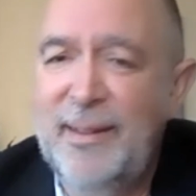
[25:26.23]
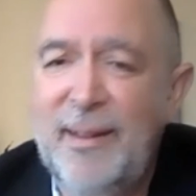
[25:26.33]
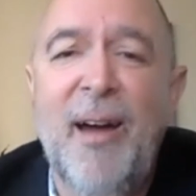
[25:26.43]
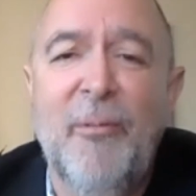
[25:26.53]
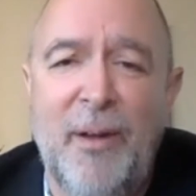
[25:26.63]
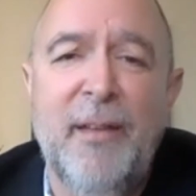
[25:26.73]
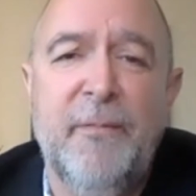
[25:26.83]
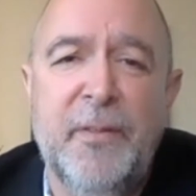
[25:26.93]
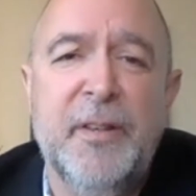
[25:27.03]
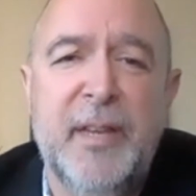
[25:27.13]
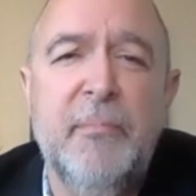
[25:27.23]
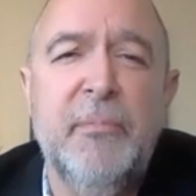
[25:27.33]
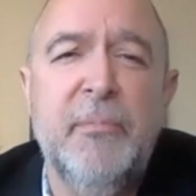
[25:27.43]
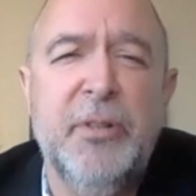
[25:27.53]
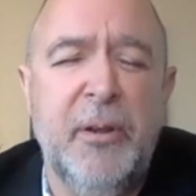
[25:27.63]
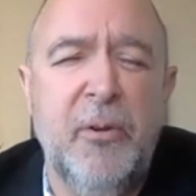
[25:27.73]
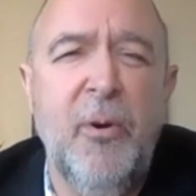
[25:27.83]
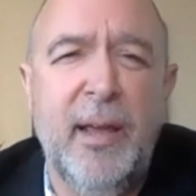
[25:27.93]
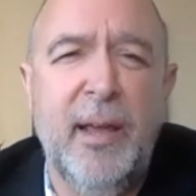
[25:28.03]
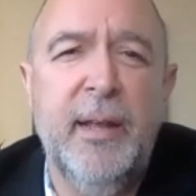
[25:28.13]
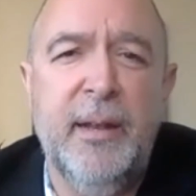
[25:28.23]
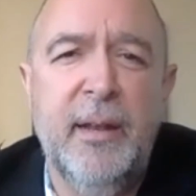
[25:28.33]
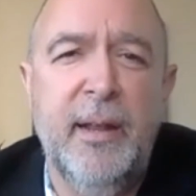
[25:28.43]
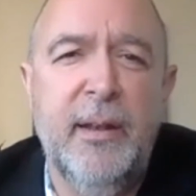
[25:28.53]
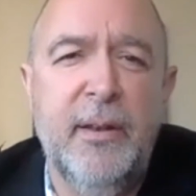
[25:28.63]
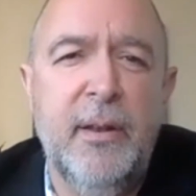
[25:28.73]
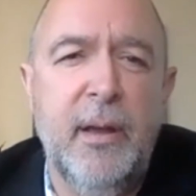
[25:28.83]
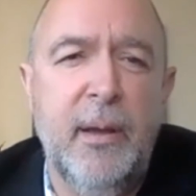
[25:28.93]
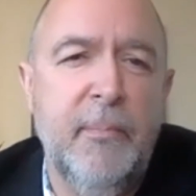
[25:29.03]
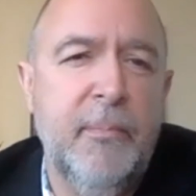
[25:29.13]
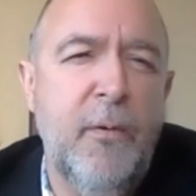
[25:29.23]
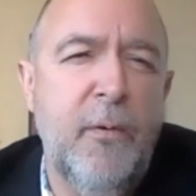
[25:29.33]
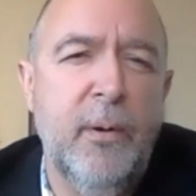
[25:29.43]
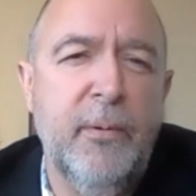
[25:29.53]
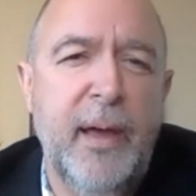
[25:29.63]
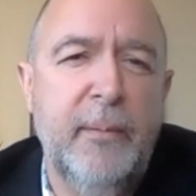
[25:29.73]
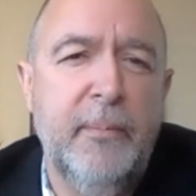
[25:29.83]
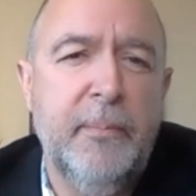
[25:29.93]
not right for the team just to be quiet and go forward with that.